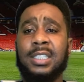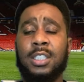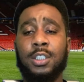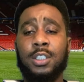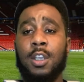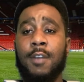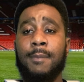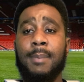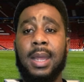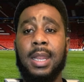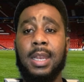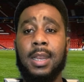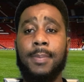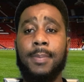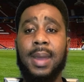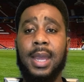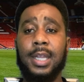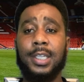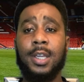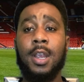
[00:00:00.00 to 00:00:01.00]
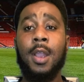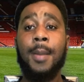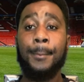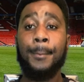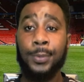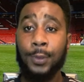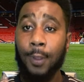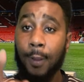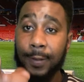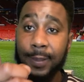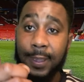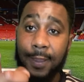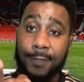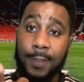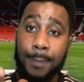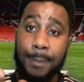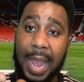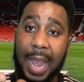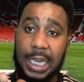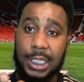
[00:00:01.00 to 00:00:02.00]
deserve man of the match. Don't give
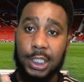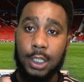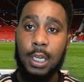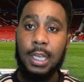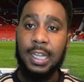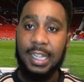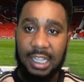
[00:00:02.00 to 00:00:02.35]
the match.